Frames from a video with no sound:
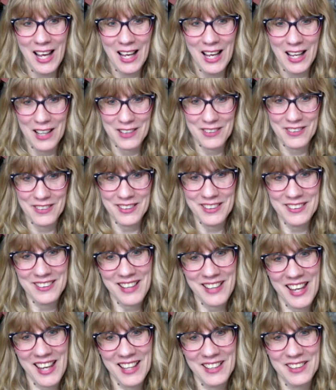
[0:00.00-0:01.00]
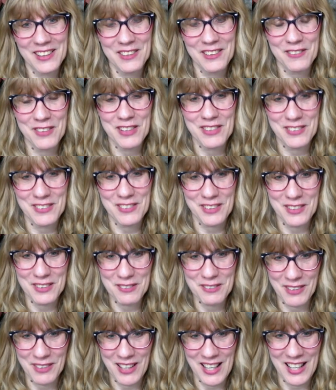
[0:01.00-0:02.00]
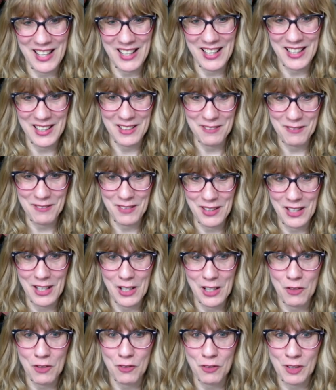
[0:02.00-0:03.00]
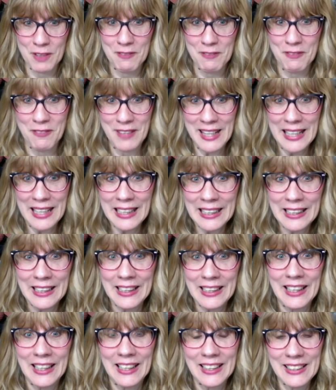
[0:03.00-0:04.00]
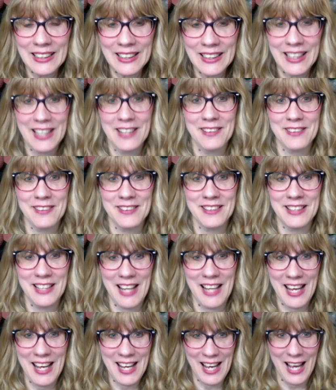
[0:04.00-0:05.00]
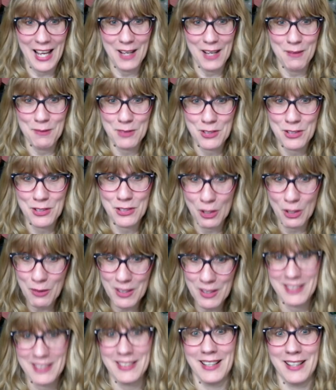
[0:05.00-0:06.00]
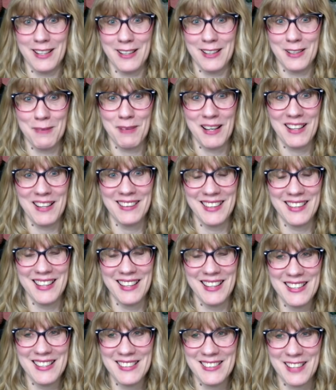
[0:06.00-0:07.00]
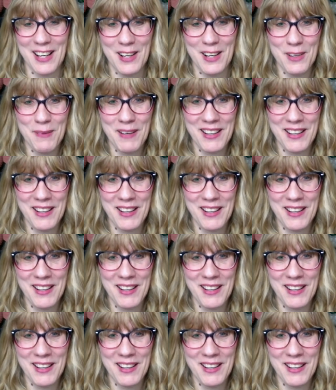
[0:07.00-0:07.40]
a Kringle Candle Reserve line video reveal later today. I am so excited about this. Oh my